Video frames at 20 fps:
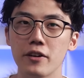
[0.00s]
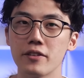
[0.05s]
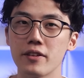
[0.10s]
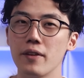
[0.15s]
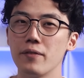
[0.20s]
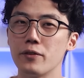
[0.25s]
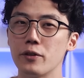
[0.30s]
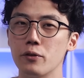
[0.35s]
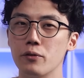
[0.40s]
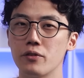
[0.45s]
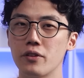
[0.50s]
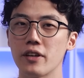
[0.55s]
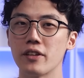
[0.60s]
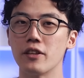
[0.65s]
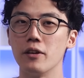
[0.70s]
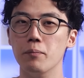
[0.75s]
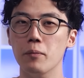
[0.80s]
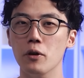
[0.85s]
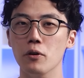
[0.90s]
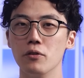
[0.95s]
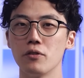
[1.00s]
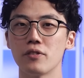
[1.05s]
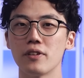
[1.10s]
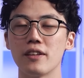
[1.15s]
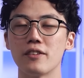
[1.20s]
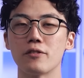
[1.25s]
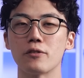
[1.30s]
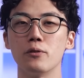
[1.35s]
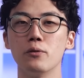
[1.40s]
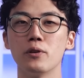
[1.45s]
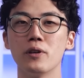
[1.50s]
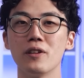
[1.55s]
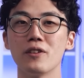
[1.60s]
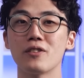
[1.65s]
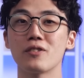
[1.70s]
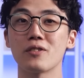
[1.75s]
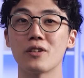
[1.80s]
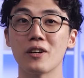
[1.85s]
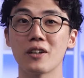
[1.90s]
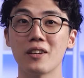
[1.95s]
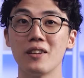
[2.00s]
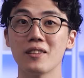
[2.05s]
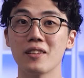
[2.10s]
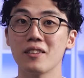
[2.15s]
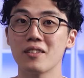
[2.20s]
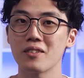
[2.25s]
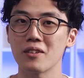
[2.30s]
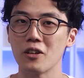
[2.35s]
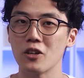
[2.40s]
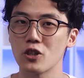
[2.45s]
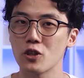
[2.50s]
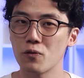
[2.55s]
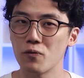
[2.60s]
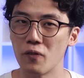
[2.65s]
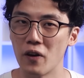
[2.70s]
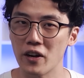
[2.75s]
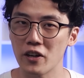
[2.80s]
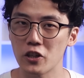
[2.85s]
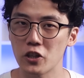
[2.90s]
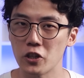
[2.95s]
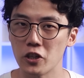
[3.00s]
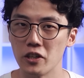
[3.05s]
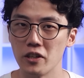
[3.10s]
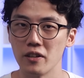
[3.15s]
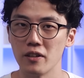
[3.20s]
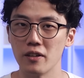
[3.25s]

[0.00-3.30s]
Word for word: ourselves using the most is Google's Circle to Search function.